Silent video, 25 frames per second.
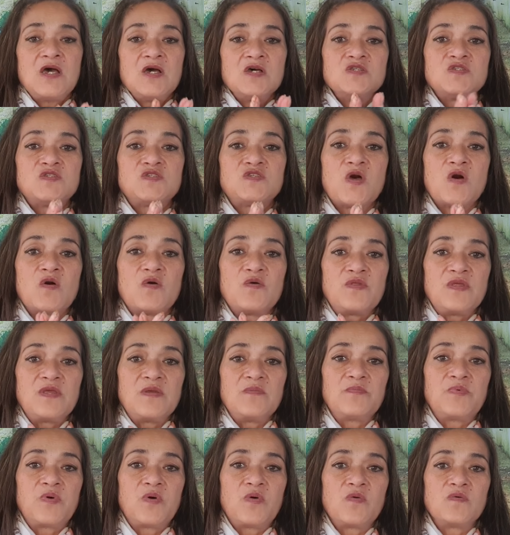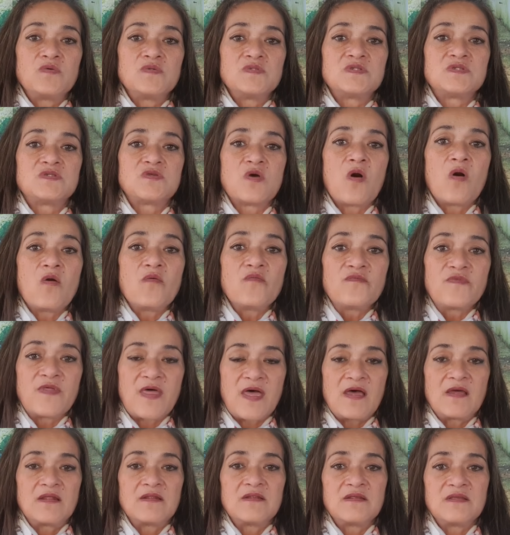So the importance of
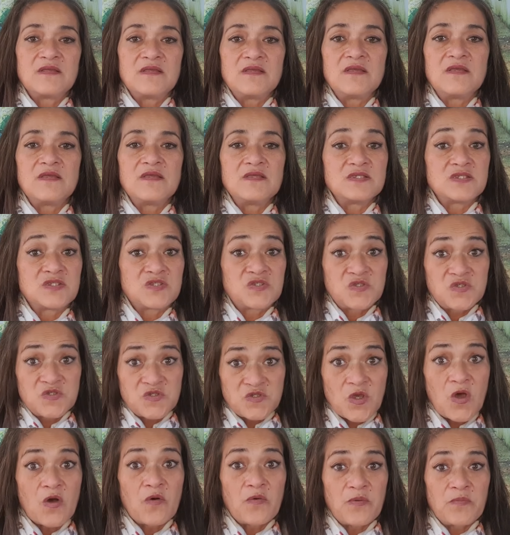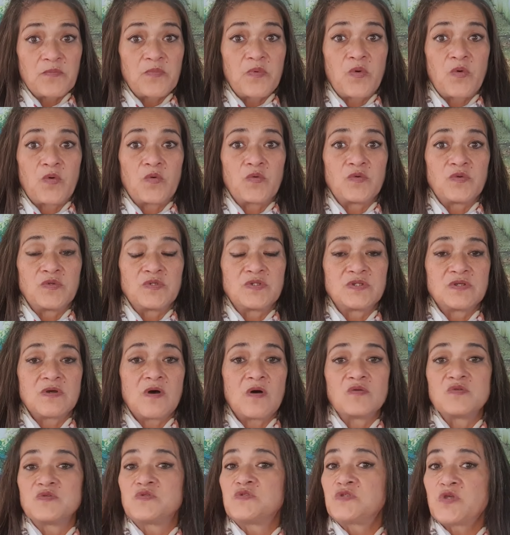that is so important
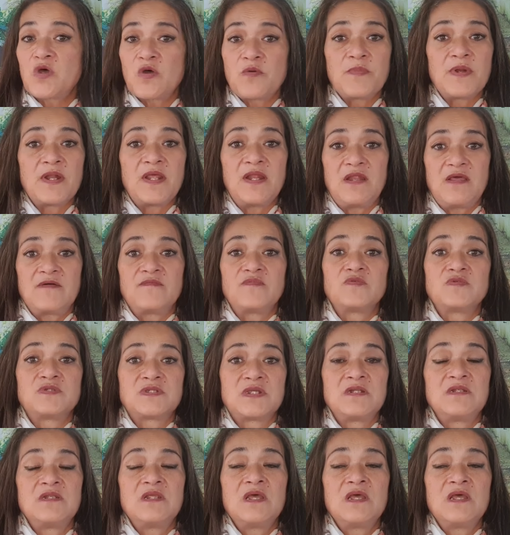on so many levels.